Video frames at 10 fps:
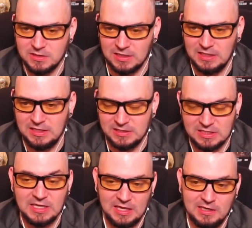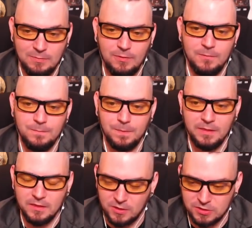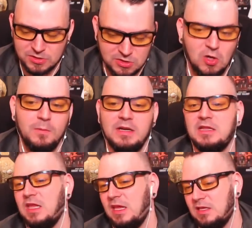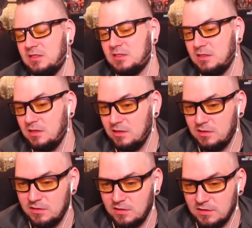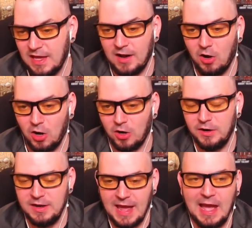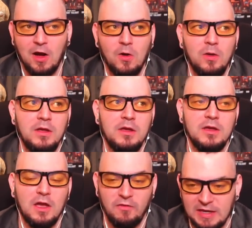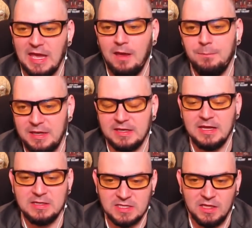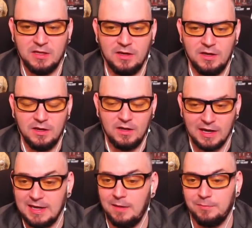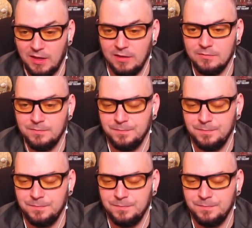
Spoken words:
Like, it is the gatekeeper. There are so many things that are now, if I can't beat a Castellan, I can't play.